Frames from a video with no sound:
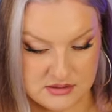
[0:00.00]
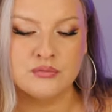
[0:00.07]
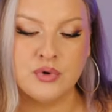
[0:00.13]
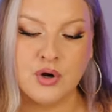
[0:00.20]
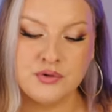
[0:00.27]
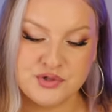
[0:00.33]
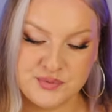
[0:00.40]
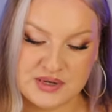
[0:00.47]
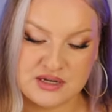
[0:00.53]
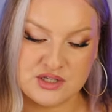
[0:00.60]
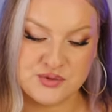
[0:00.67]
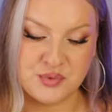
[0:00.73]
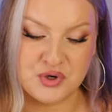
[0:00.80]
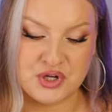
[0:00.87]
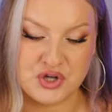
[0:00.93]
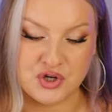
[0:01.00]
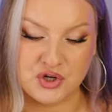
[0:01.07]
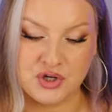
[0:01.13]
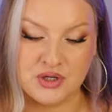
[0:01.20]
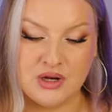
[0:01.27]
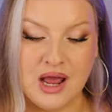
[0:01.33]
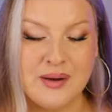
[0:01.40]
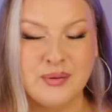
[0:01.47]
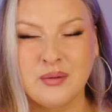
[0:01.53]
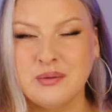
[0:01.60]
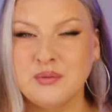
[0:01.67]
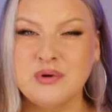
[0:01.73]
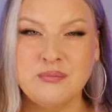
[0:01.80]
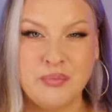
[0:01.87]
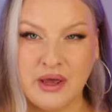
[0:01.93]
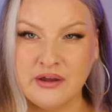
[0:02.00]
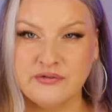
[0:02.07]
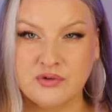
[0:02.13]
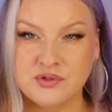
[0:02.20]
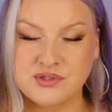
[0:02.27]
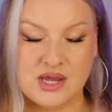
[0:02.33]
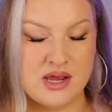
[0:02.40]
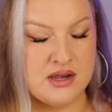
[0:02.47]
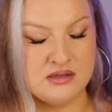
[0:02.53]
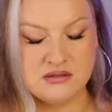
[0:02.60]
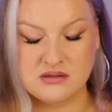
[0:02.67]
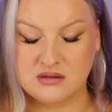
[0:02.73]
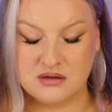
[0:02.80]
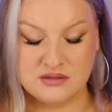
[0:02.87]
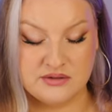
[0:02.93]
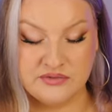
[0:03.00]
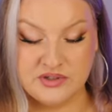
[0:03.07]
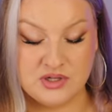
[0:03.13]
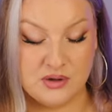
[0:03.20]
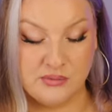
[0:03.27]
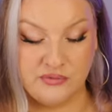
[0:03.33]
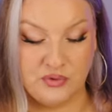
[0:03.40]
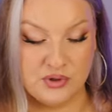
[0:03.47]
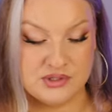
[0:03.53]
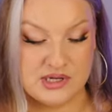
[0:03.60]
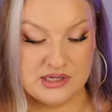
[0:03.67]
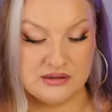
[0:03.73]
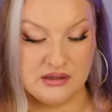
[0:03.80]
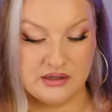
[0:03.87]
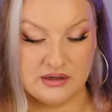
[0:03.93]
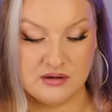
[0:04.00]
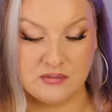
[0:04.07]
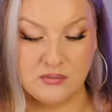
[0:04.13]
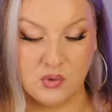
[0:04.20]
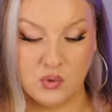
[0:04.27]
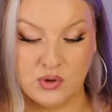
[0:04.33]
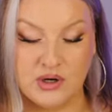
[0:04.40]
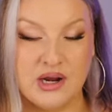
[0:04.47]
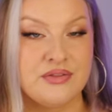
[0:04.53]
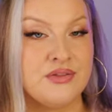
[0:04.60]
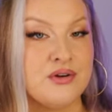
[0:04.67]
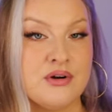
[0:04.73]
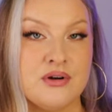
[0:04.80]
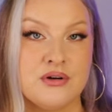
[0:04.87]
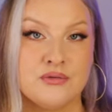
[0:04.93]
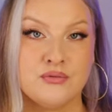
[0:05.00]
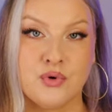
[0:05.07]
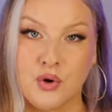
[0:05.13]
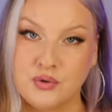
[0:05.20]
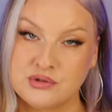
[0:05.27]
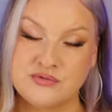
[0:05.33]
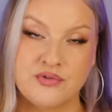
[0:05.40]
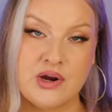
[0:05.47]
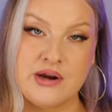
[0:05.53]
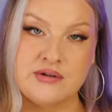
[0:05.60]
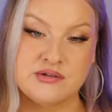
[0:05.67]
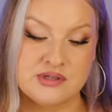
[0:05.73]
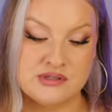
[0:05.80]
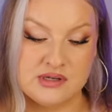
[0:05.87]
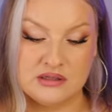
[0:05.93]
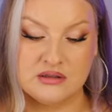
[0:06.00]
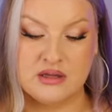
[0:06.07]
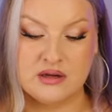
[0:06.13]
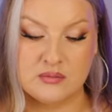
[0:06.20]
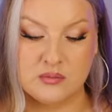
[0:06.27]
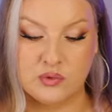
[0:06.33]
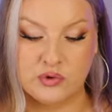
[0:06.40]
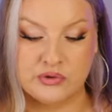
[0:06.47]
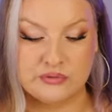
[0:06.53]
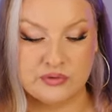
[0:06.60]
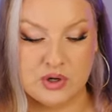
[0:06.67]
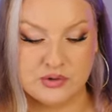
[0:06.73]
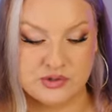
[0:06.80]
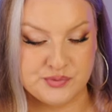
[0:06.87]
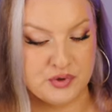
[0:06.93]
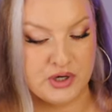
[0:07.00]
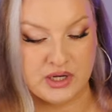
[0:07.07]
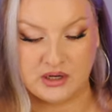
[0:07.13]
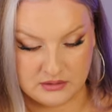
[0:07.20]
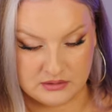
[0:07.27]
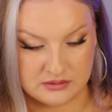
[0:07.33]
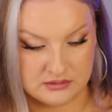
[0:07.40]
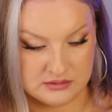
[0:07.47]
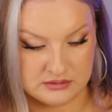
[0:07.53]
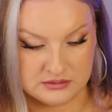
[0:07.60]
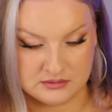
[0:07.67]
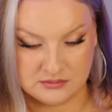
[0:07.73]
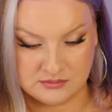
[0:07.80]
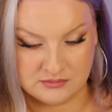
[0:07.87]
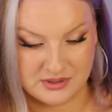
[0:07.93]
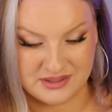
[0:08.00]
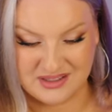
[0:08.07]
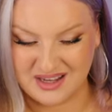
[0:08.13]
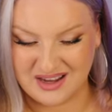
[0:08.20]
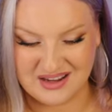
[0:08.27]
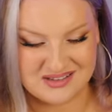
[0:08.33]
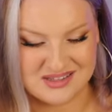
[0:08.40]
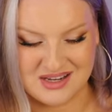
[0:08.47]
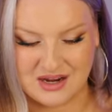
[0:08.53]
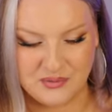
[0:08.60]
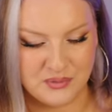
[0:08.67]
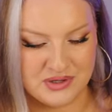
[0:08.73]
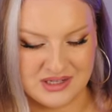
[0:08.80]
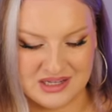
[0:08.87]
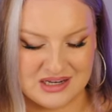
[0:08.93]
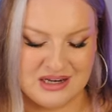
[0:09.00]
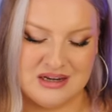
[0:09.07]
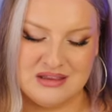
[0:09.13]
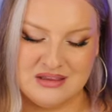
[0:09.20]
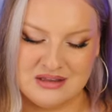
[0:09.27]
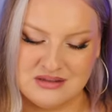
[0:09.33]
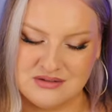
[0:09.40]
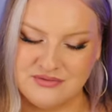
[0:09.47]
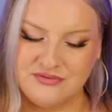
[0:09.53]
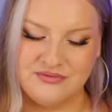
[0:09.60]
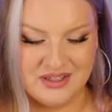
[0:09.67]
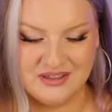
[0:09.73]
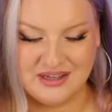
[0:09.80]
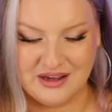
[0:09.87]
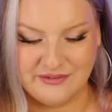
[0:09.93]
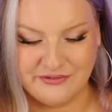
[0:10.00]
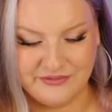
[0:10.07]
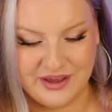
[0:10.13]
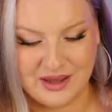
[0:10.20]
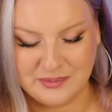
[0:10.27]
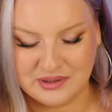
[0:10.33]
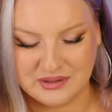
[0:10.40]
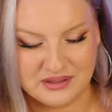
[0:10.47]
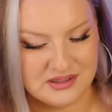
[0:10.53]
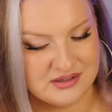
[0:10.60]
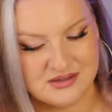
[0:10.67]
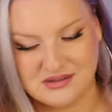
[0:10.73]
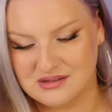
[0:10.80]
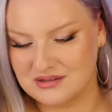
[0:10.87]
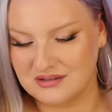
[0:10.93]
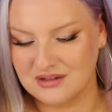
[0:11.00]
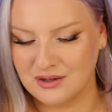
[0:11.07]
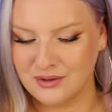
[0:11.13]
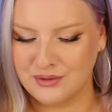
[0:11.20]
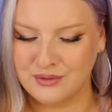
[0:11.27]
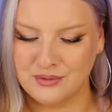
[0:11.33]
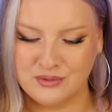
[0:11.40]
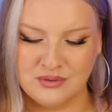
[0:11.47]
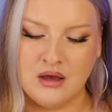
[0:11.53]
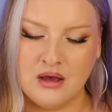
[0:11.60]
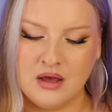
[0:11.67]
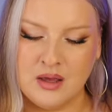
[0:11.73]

Rose Pick is pretty good. I probably wouldn't buy full size. There are definitely Tom Ford's I like more, and there are rose fragrances I like more than Rose Pick. Yeah, see, I wouldn't get any of these. Yeah, Fabulous, no.